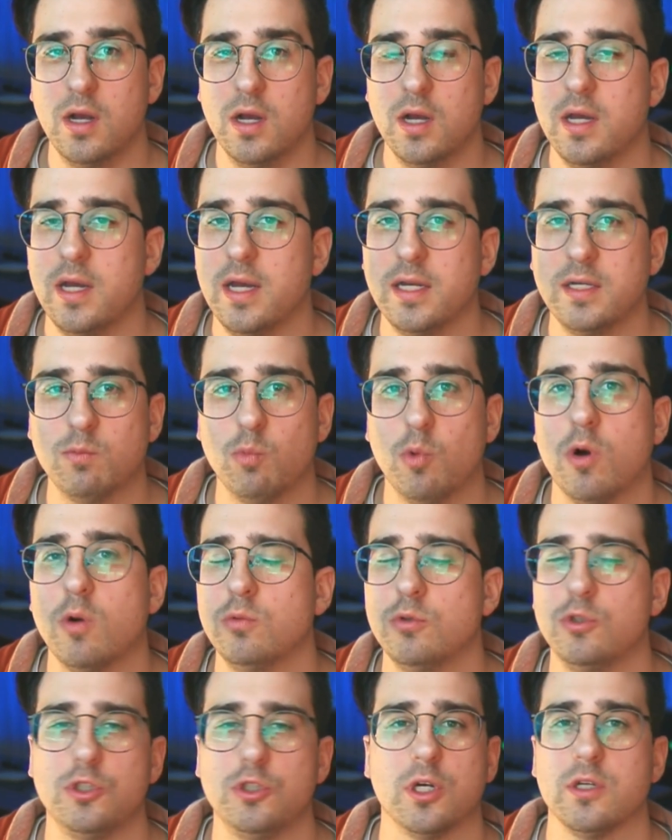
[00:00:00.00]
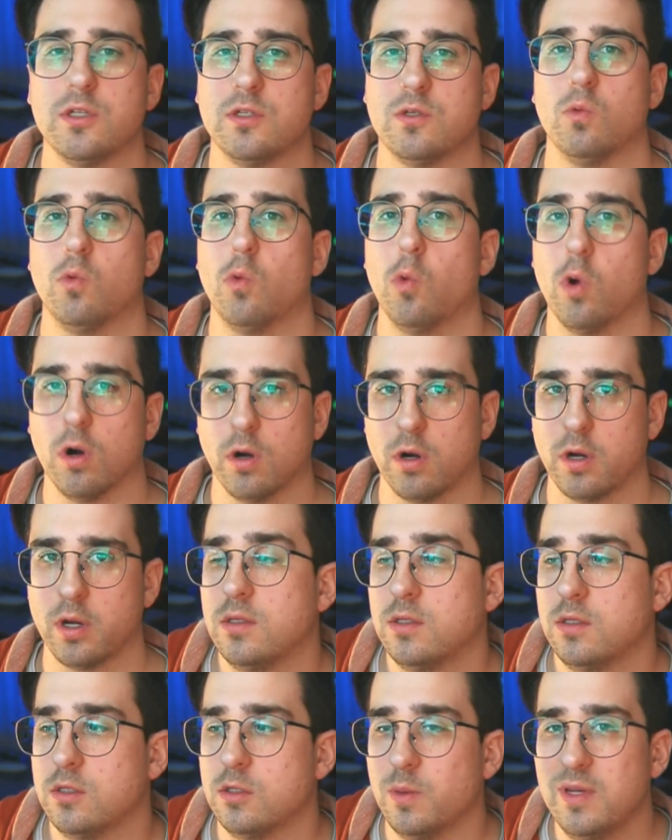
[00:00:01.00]
It won't just work.
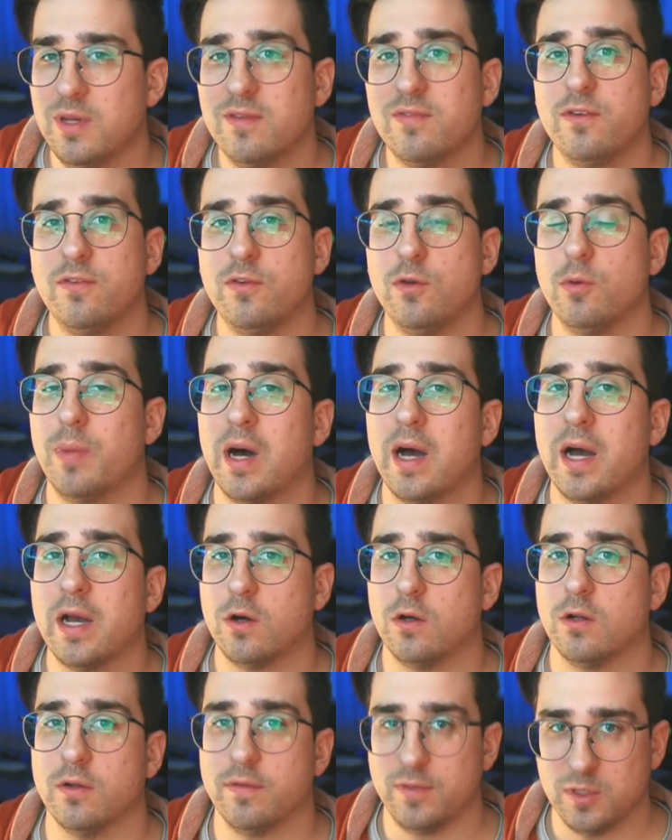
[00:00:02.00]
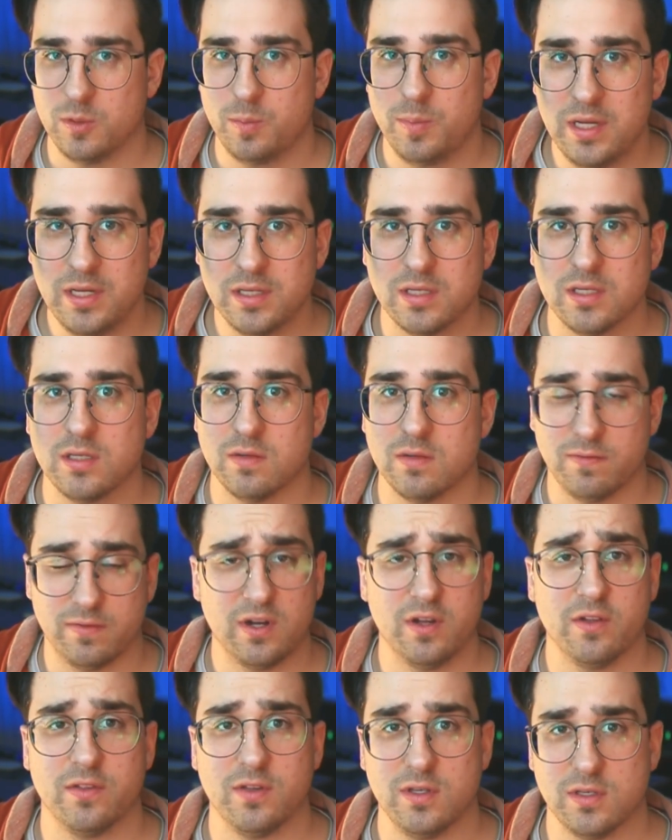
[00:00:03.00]
So even if you buy all of these pieces and follow
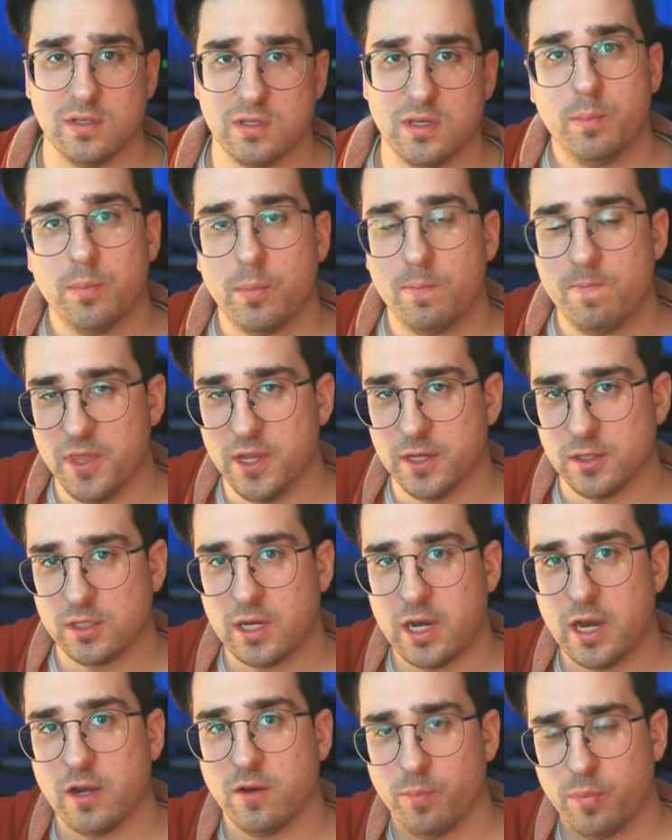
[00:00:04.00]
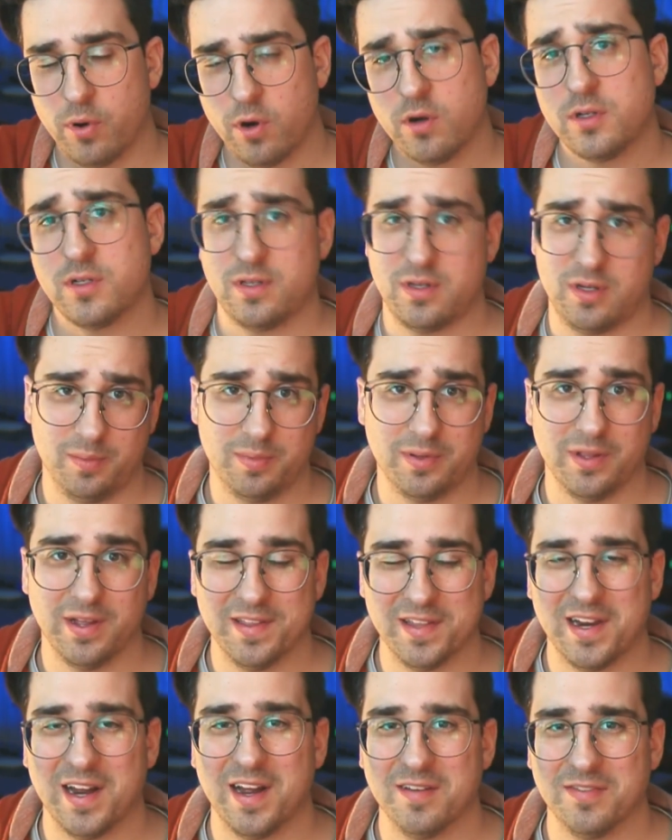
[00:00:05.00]
this kind of purchasing plan that
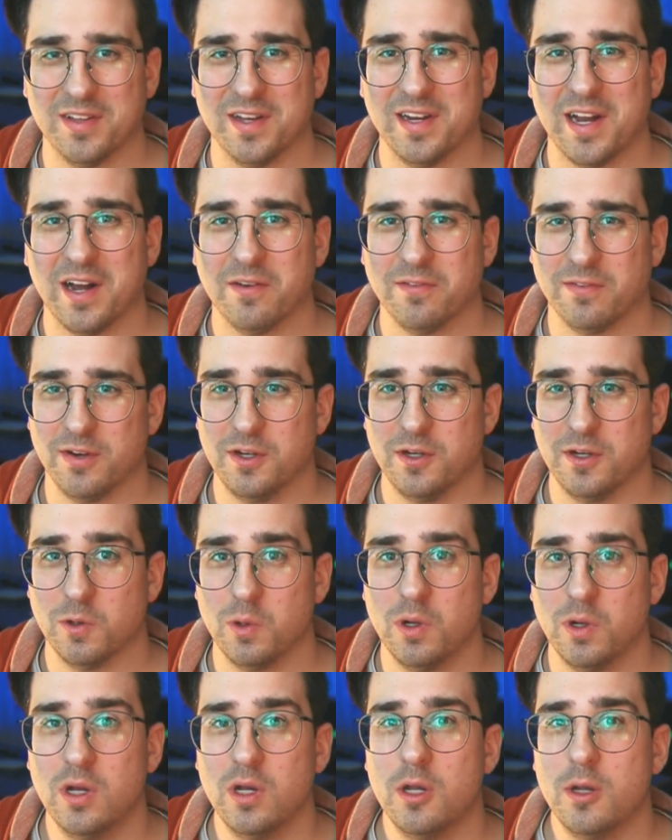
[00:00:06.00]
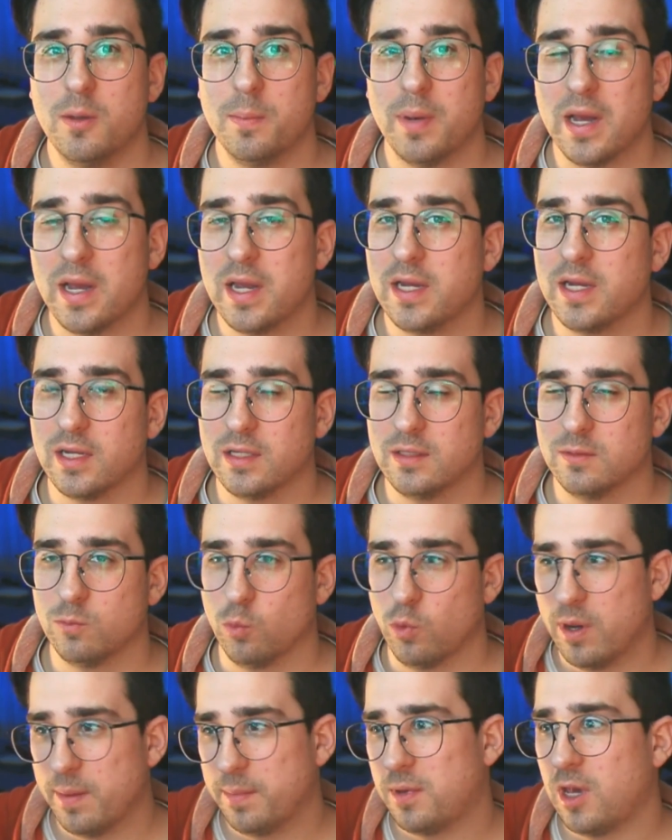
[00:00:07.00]
I've laid out for you, buying a
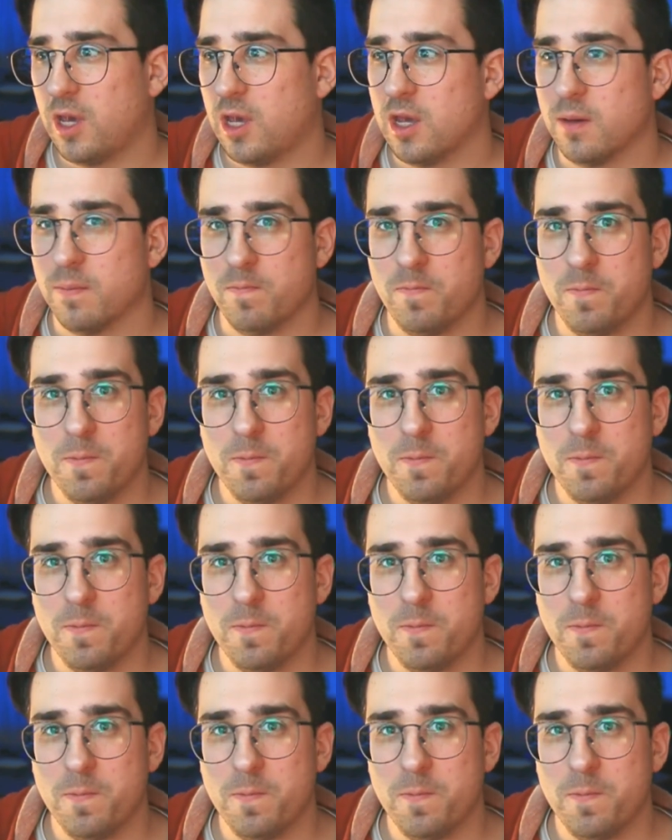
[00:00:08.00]
webcam